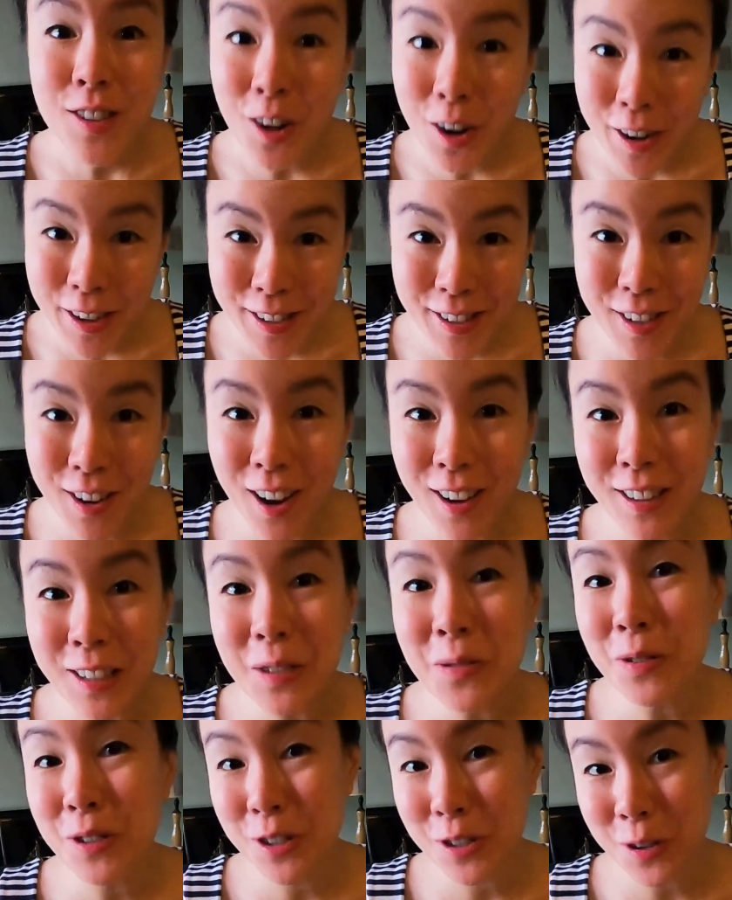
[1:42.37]
Sorry,
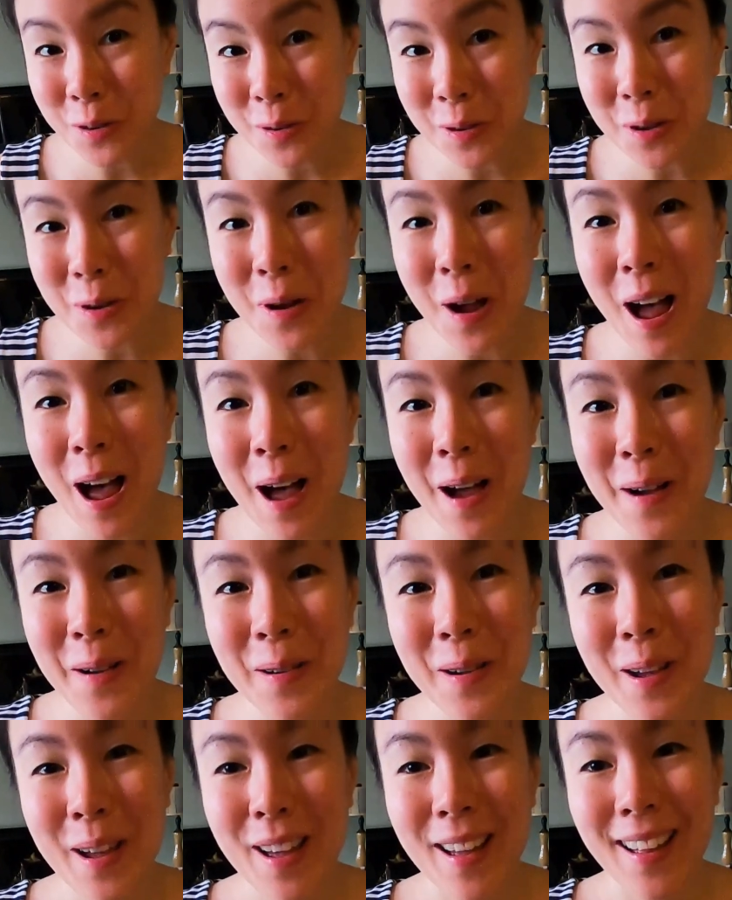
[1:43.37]
Scotty will show you
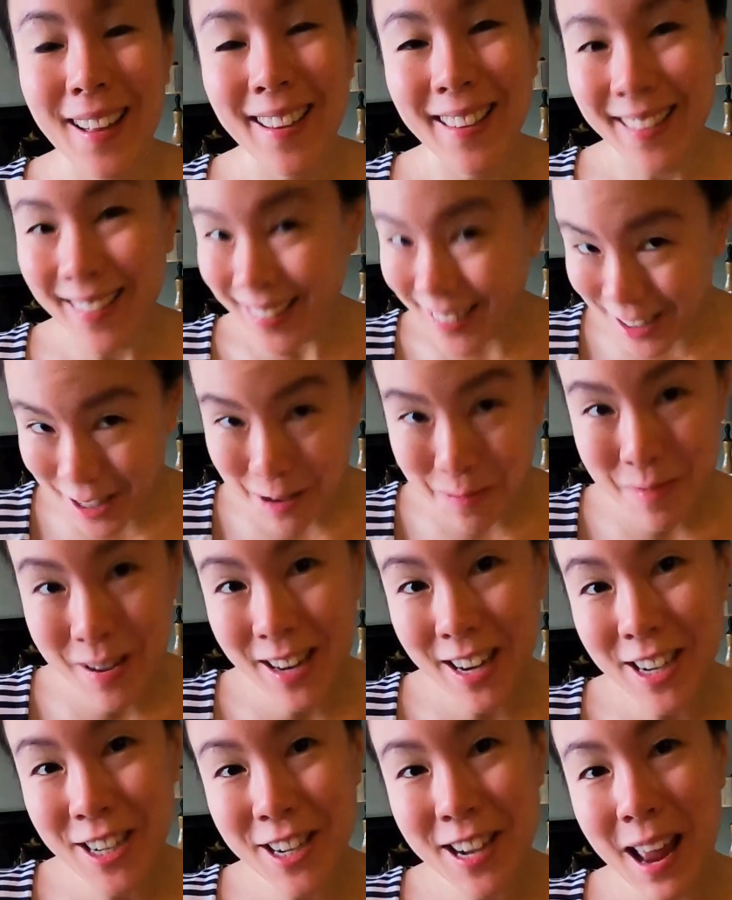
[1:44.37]
how
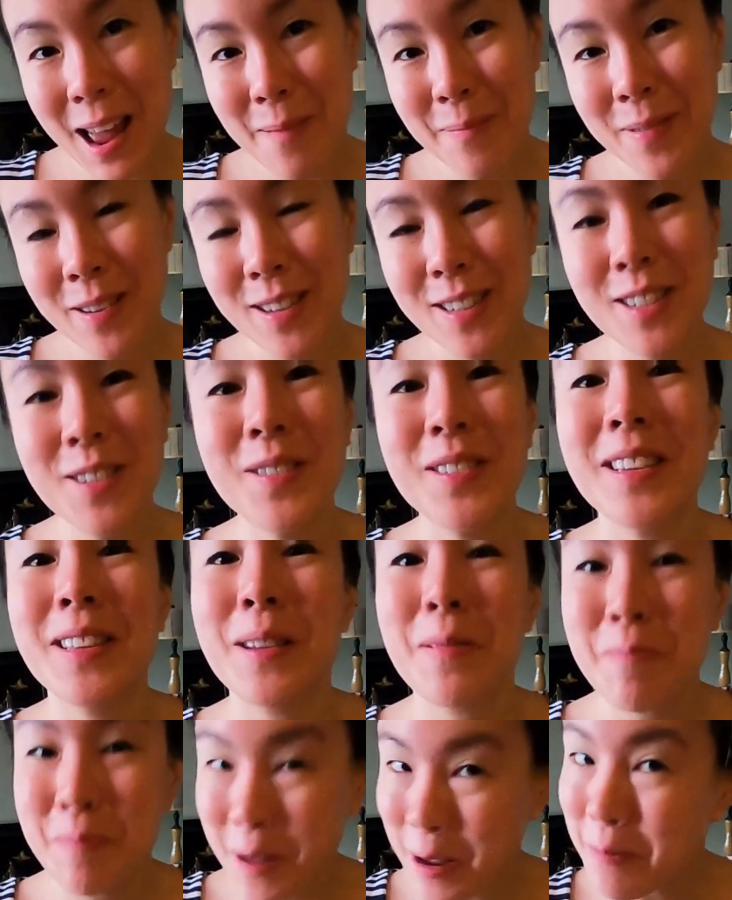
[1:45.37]
germination happens using
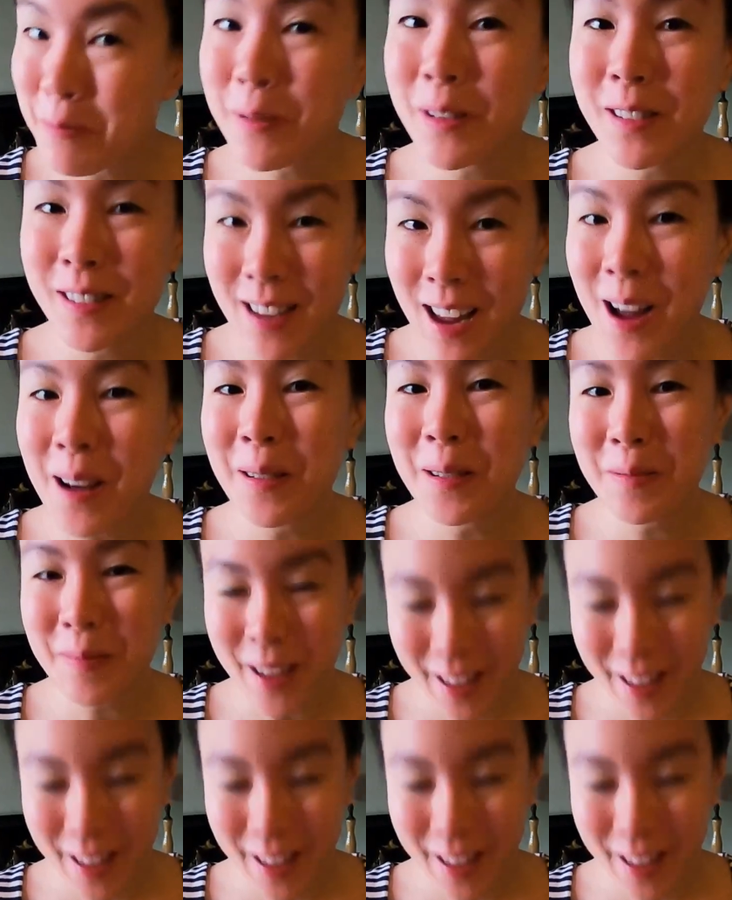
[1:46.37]
the paper towel